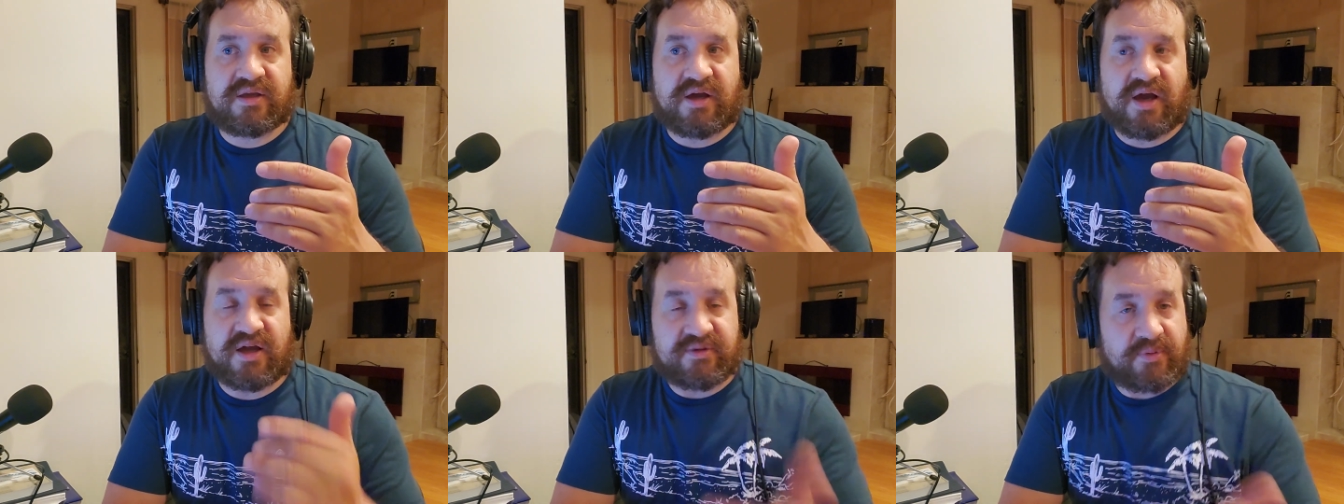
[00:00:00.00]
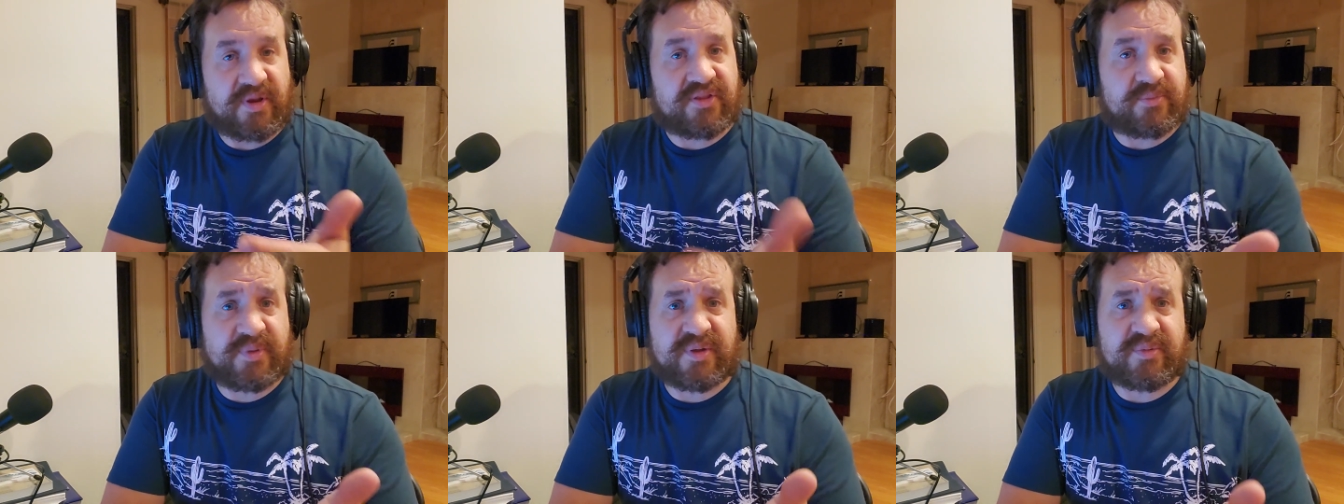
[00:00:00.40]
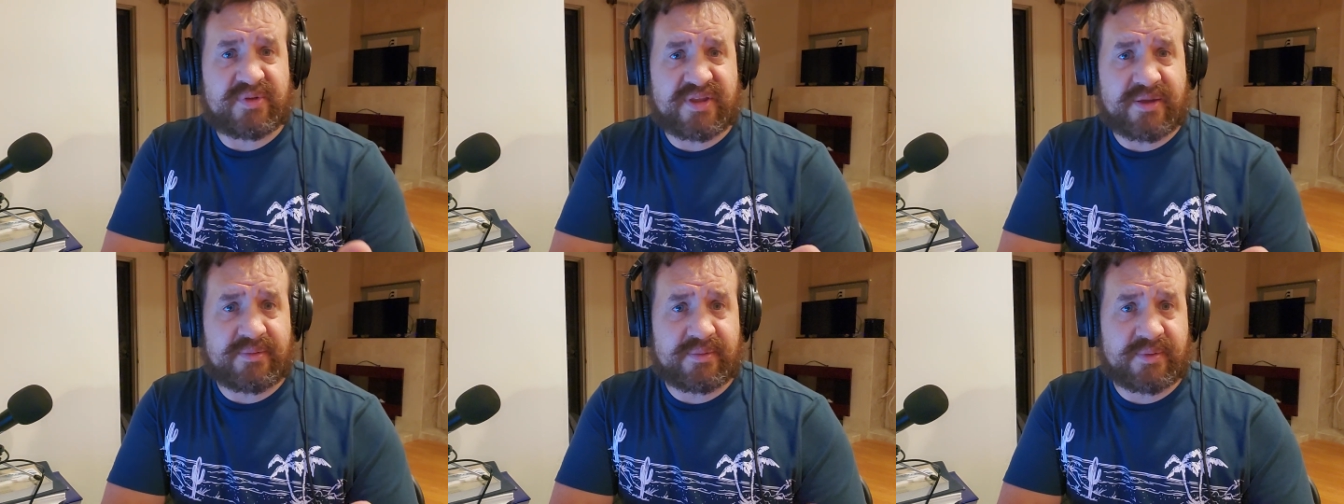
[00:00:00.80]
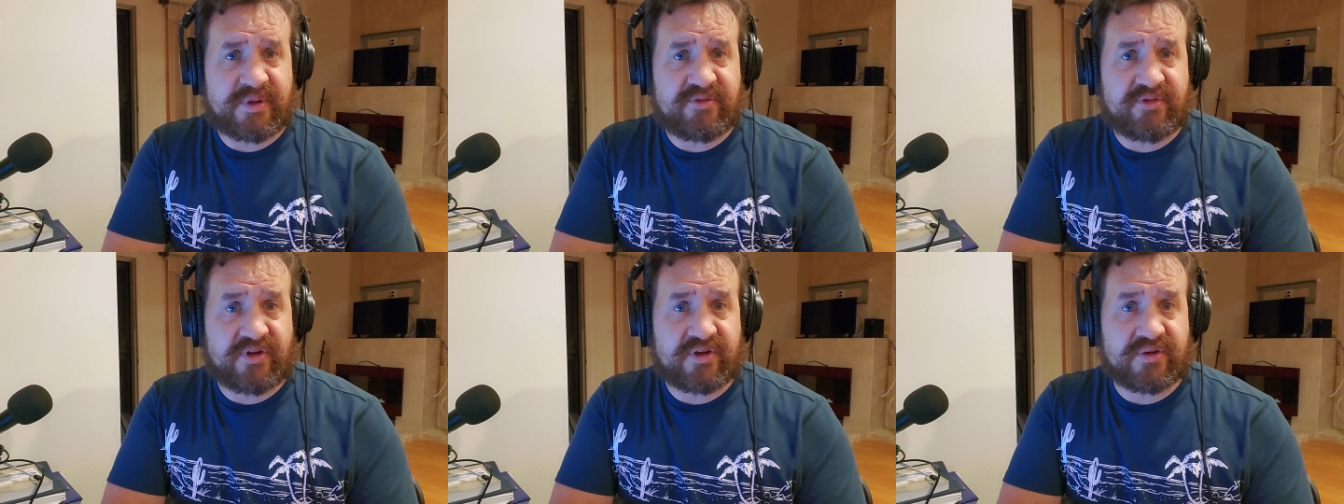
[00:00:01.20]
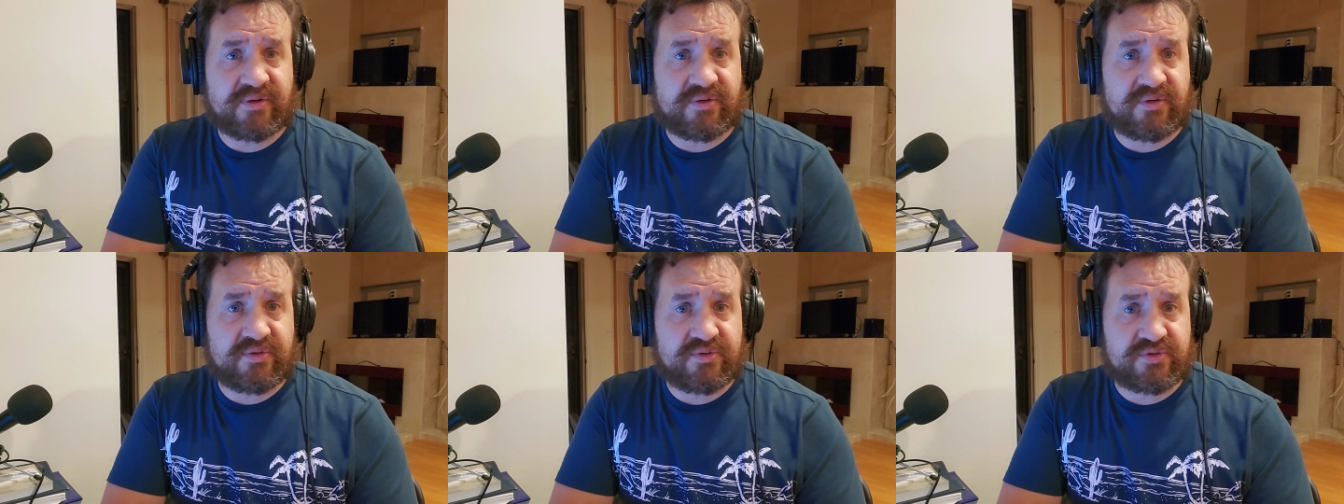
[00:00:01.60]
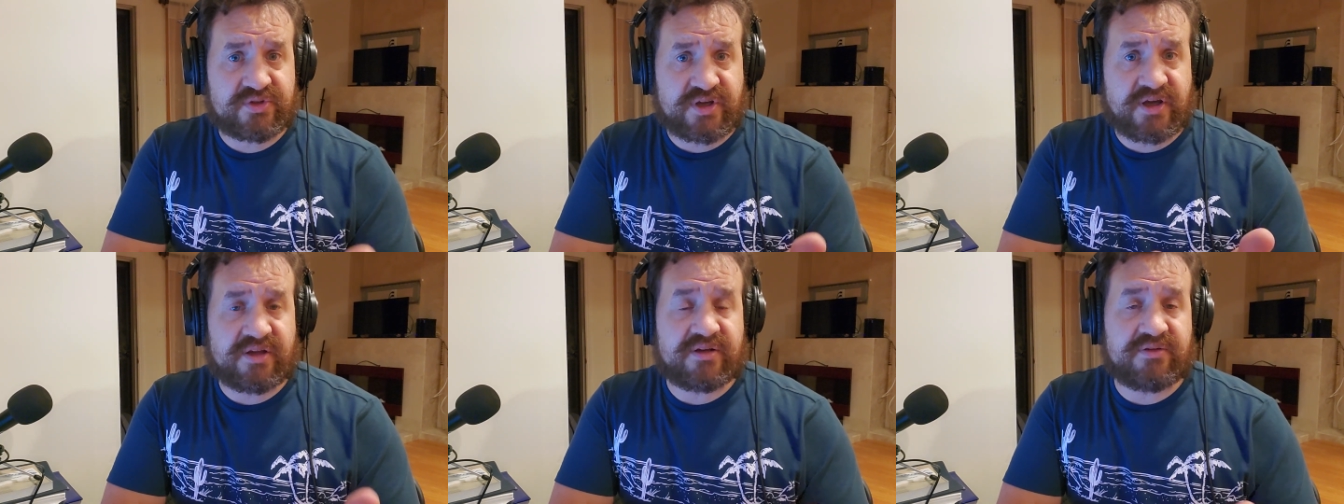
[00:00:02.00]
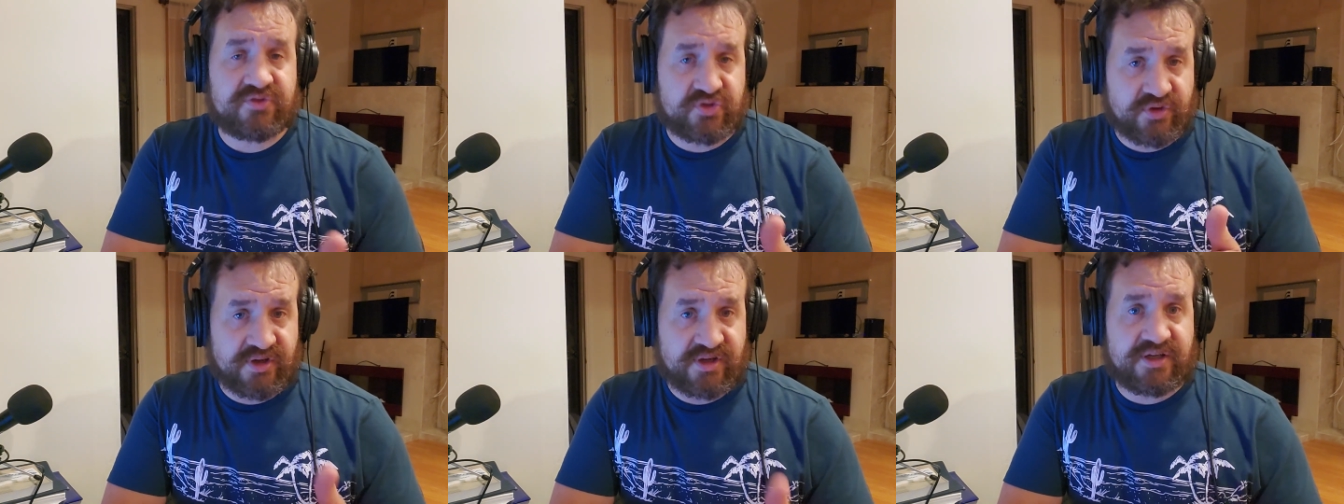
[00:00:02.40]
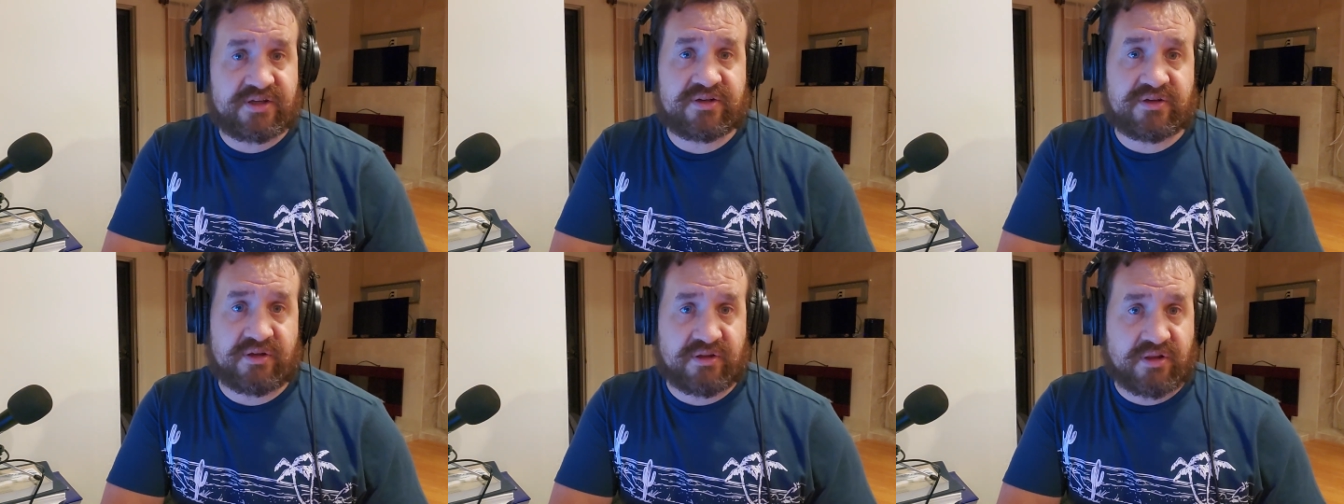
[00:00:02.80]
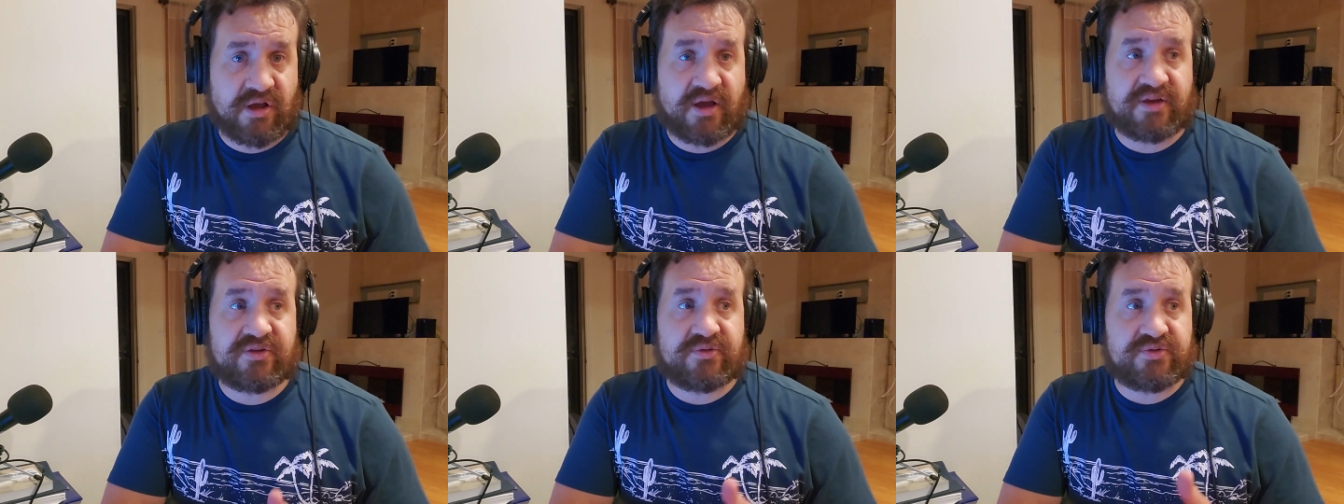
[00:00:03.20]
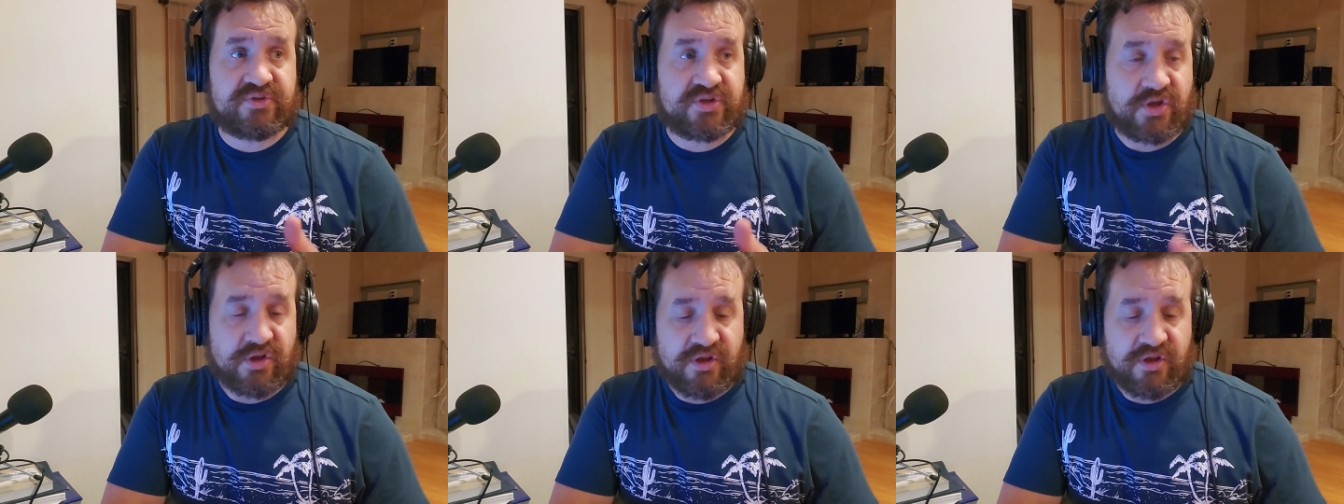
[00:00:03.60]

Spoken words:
I'd rather be with the MMA fighter who's kind of training a lot, who's